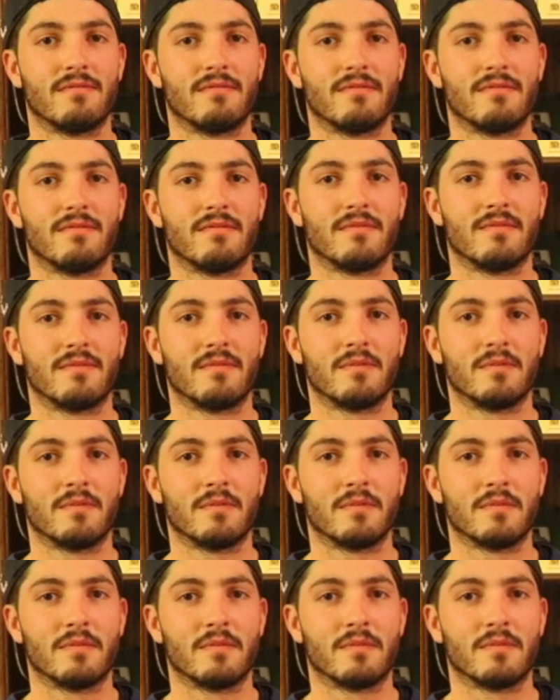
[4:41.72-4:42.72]

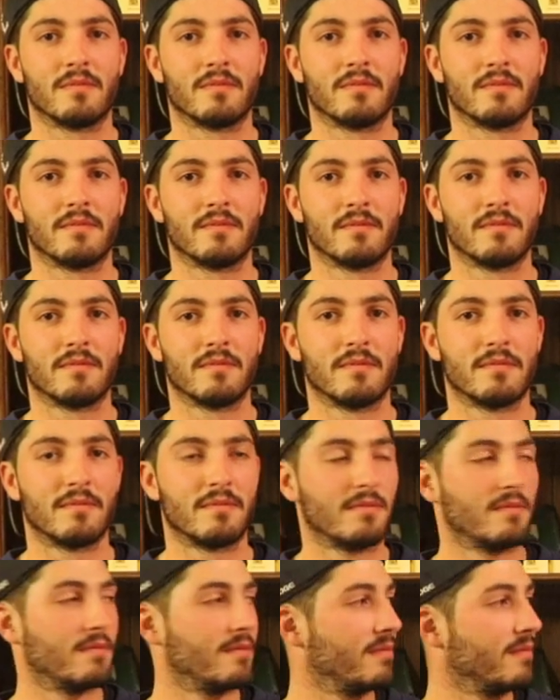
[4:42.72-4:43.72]

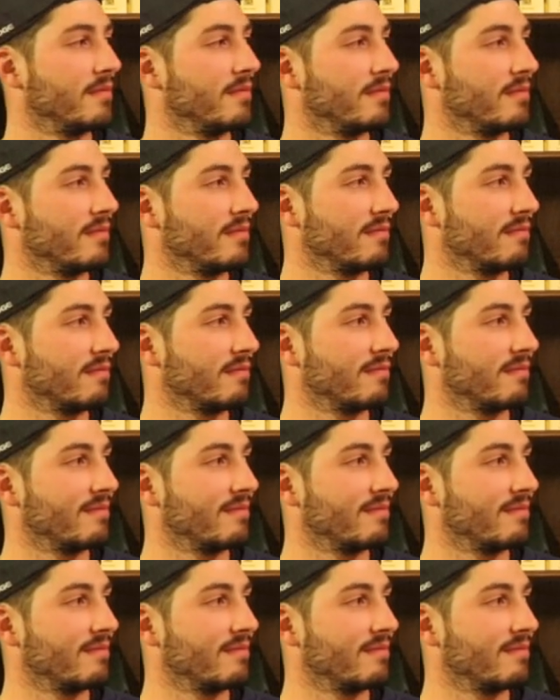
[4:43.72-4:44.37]
(not speaking)